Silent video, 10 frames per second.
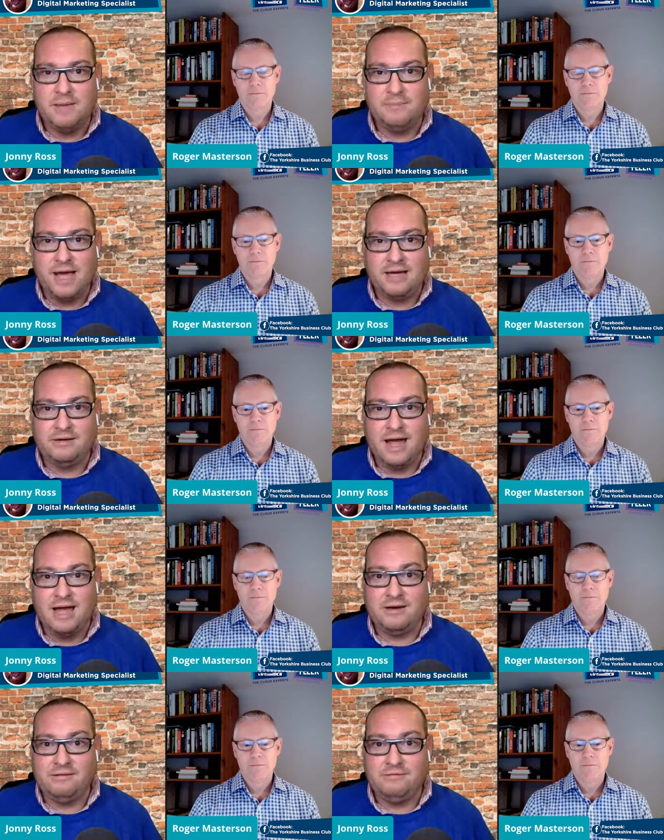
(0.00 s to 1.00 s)
Speaker 1: um, and
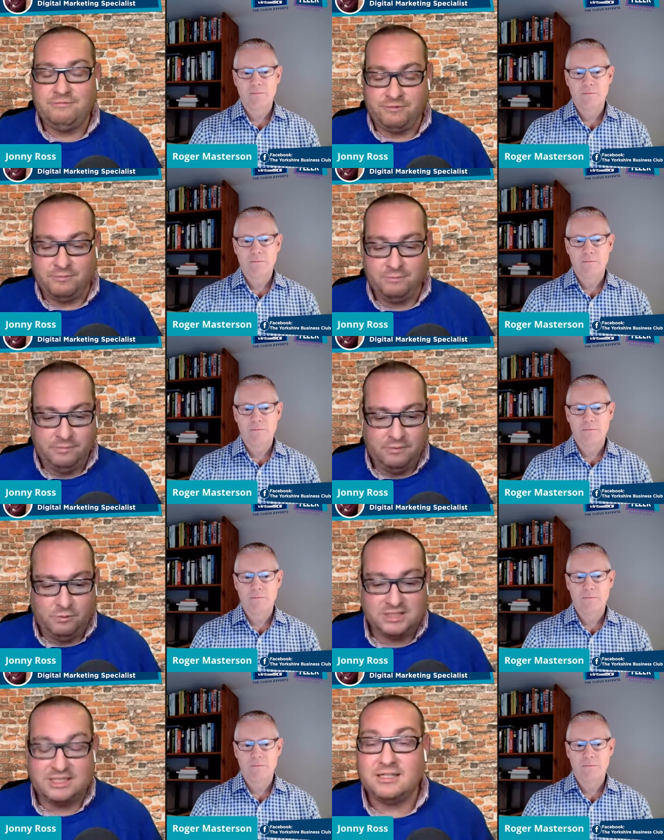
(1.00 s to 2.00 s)
and from
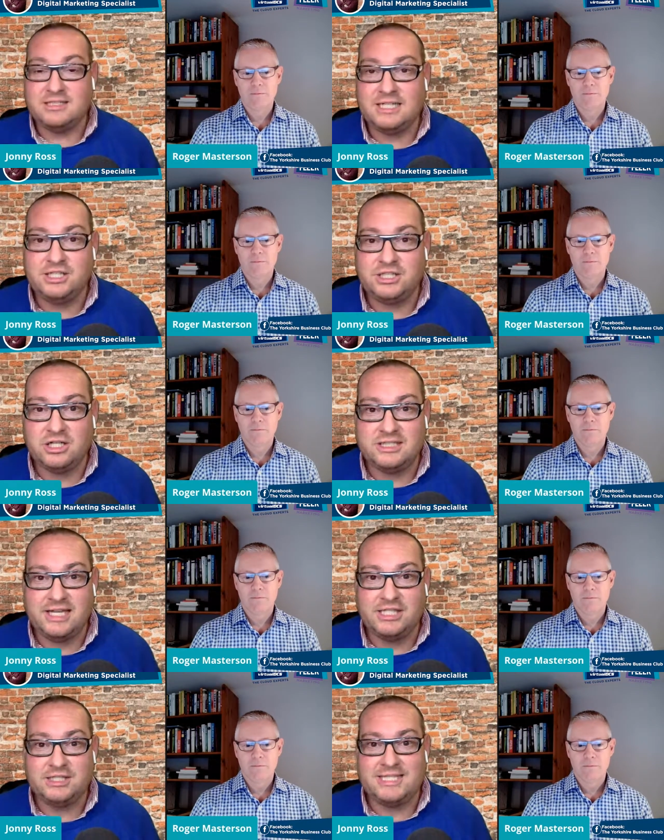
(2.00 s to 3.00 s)
what I can understand, you started
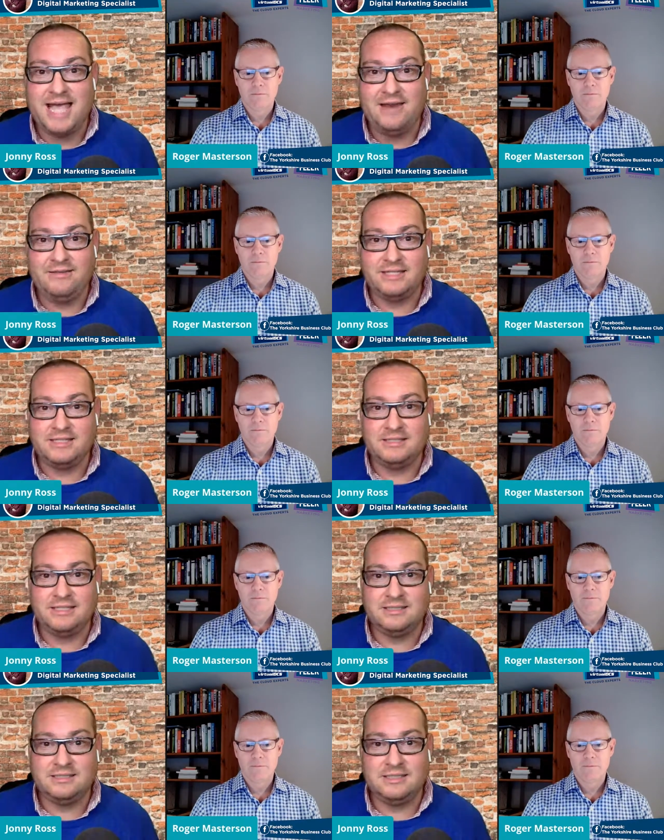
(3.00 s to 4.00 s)
at the age of ten. This
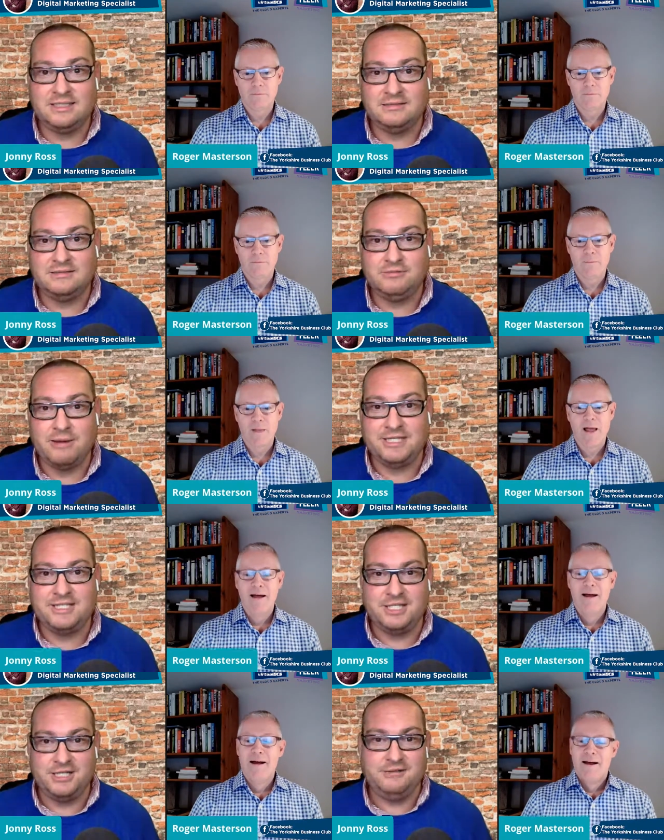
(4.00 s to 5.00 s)
this this crept
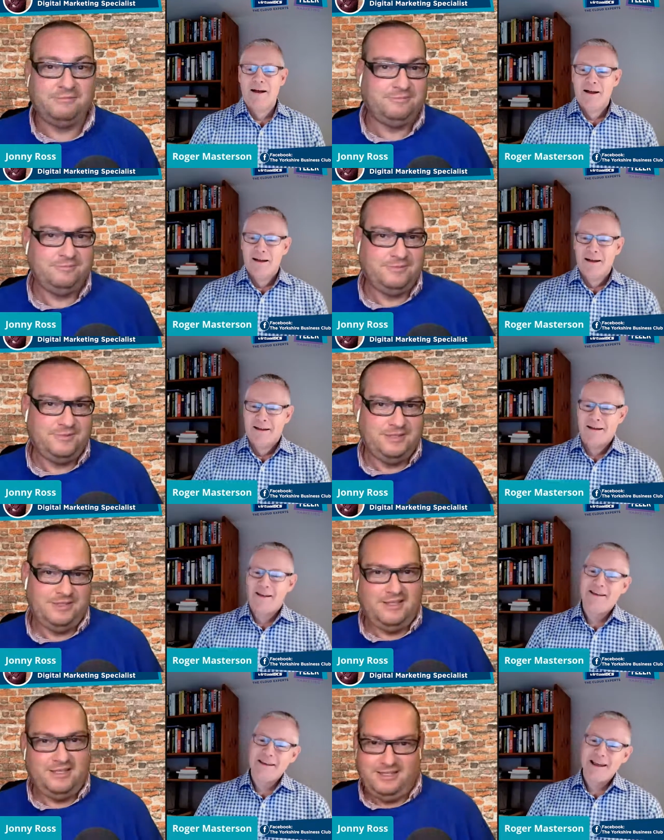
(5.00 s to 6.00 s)
into you.
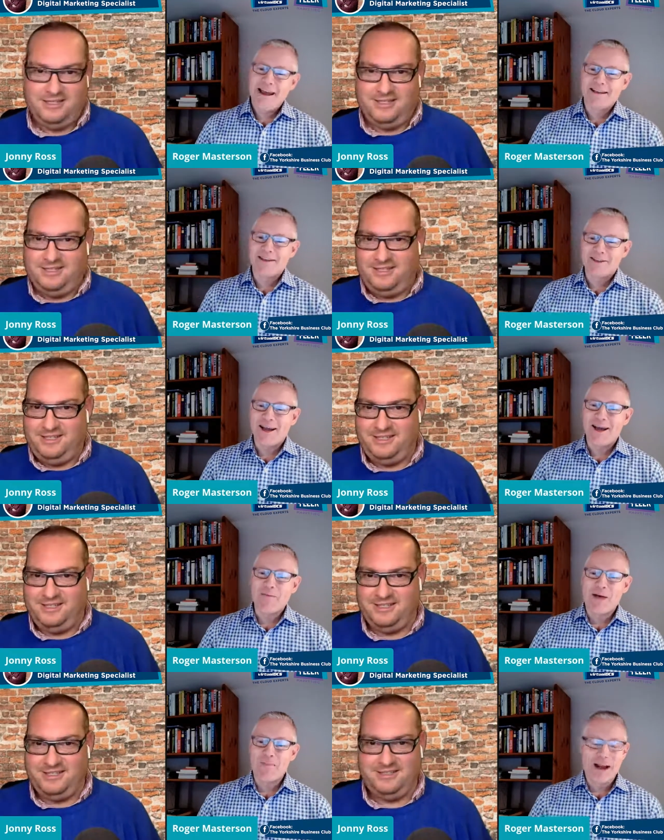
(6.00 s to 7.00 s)
Speaker 2: Yes,
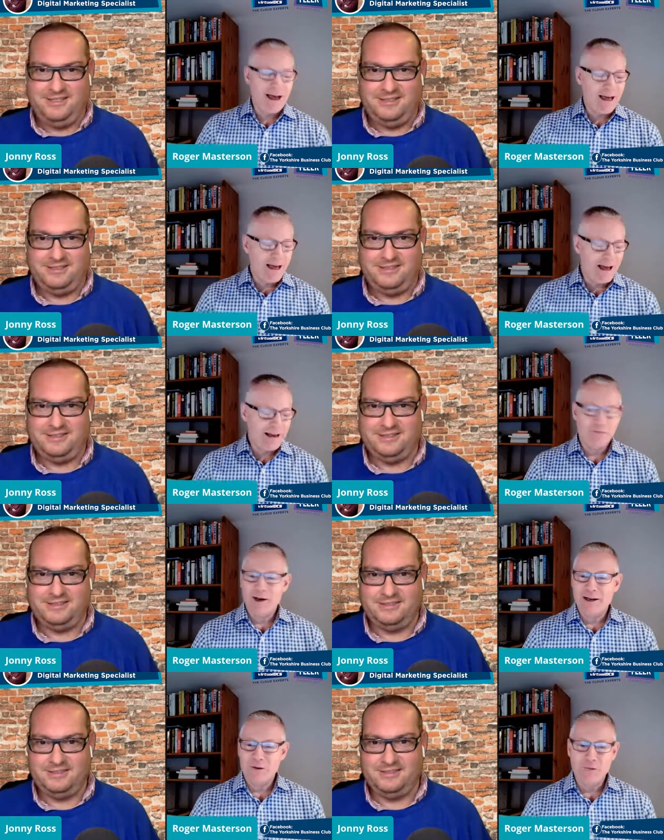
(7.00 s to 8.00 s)
um, I mean, I, I, lived
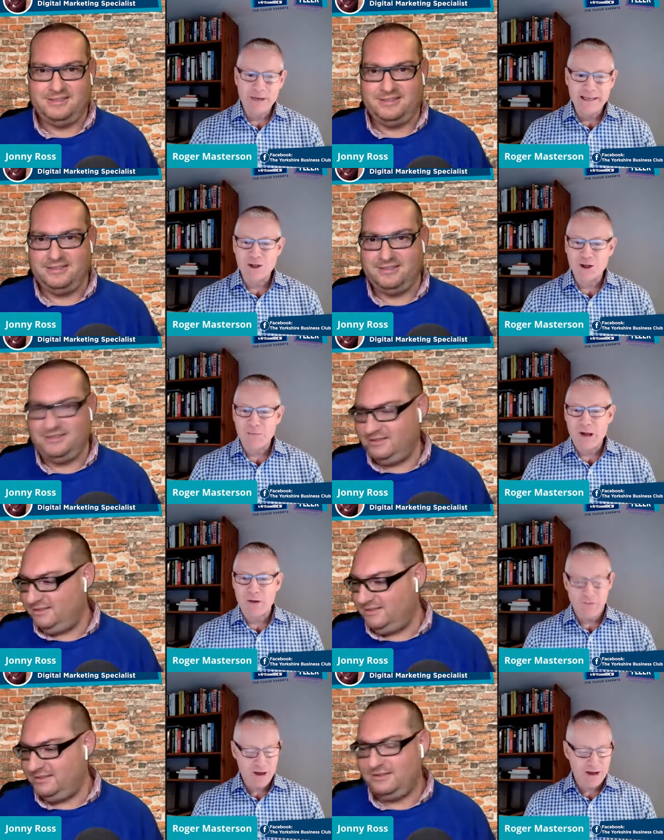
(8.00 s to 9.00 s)
in a little village in
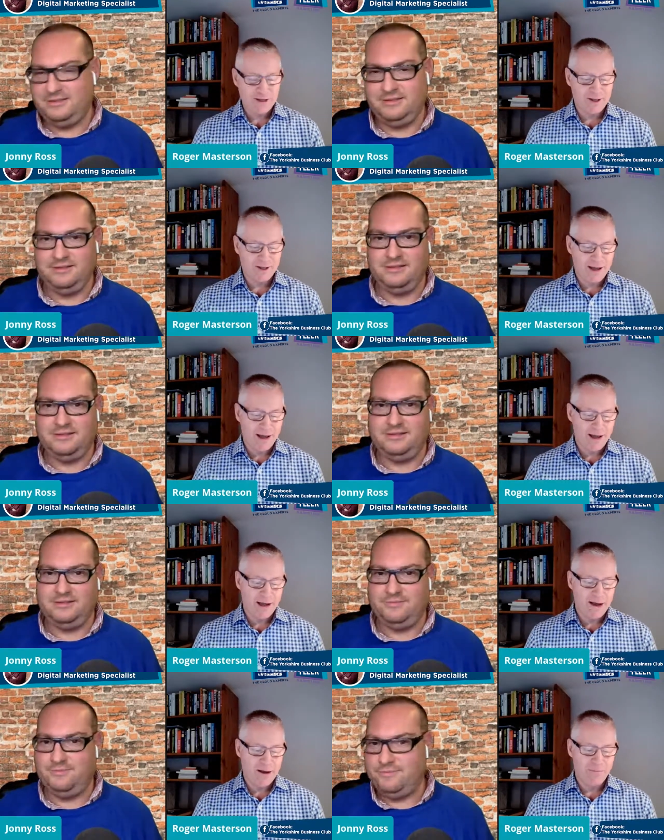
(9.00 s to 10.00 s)
Belfast,
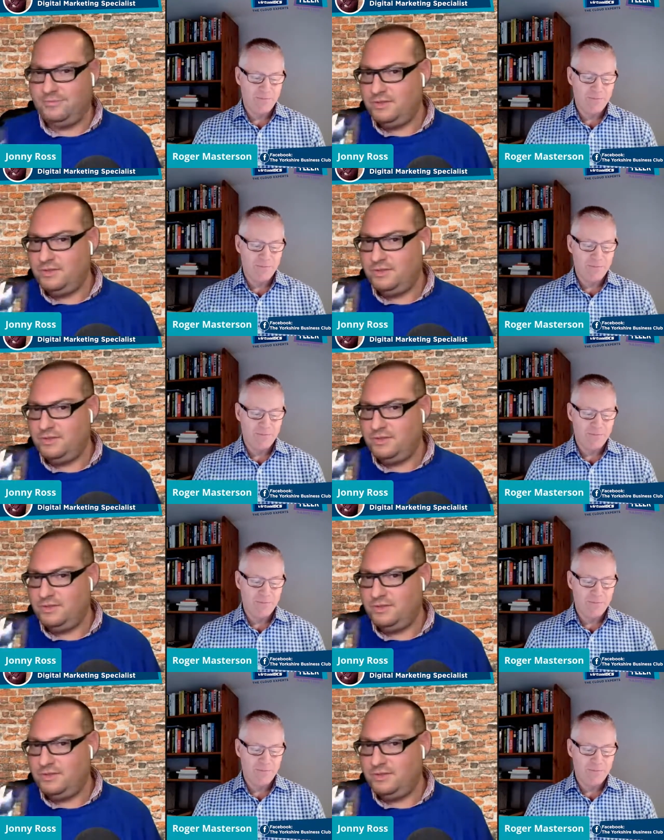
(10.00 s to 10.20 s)
um,